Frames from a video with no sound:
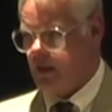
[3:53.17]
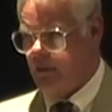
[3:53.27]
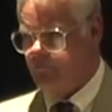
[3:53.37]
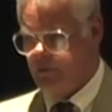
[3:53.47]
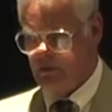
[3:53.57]

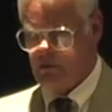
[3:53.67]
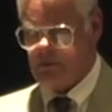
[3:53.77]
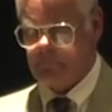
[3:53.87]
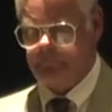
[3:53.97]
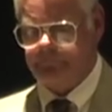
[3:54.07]
Lyme
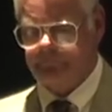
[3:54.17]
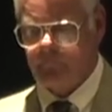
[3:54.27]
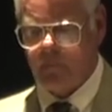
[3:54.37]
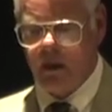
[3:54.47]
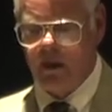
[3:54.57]
videos
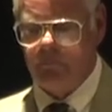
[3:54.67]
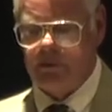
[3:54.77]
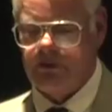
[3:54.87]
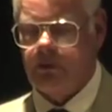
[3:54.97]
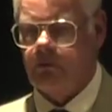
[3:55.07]
have
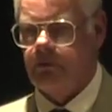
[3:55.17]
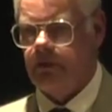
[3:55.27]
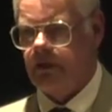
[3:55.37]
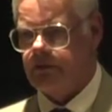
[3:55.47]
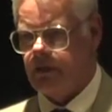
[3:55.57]
been shown on
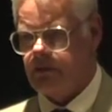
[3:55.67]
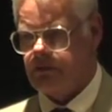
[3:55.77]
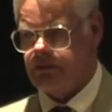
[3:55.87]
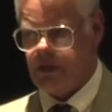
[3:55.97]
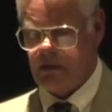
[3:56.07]
the
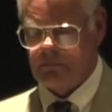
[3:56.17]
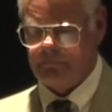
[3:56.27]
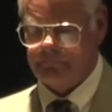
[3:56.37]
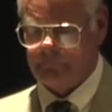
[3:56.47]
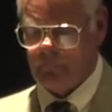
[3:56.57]
educational channel.